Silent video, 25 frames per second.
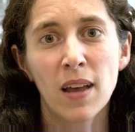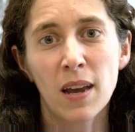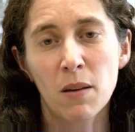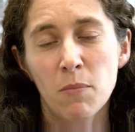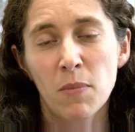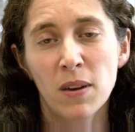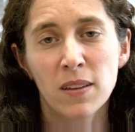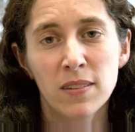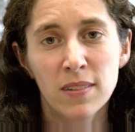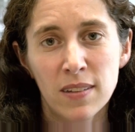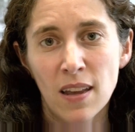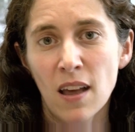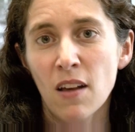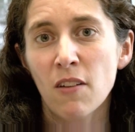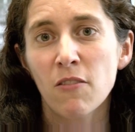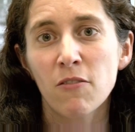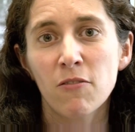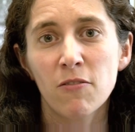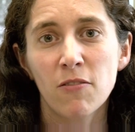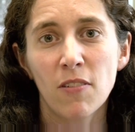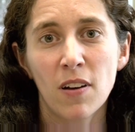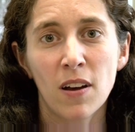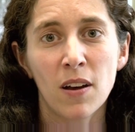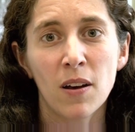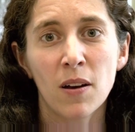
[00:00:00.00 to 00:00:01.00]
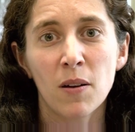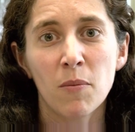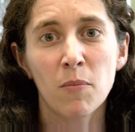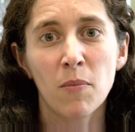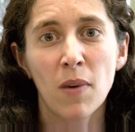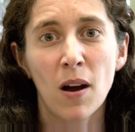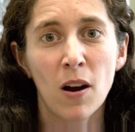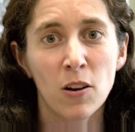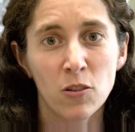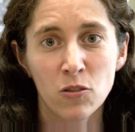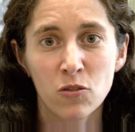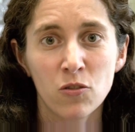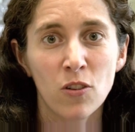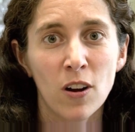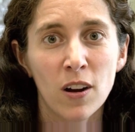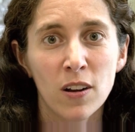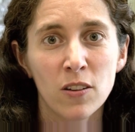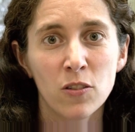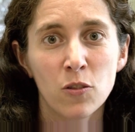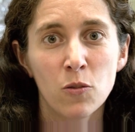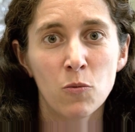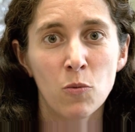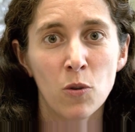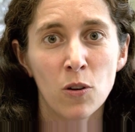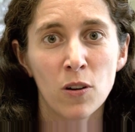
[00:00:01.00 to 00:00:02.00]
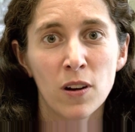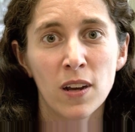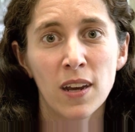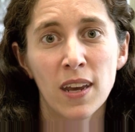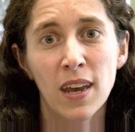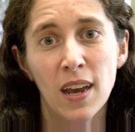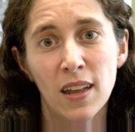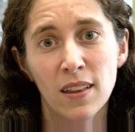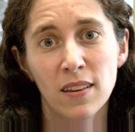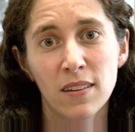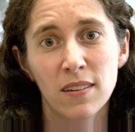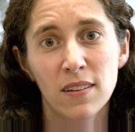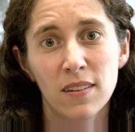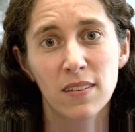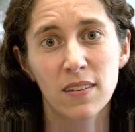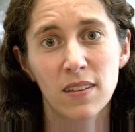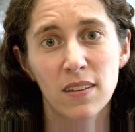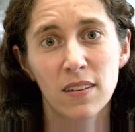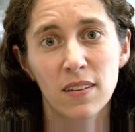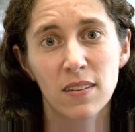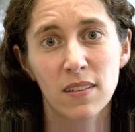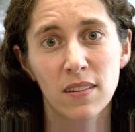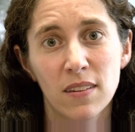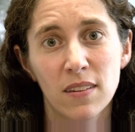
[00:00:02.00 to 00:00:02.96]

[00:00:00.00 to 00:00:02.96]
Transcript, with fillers: like myself um, are trying to work against.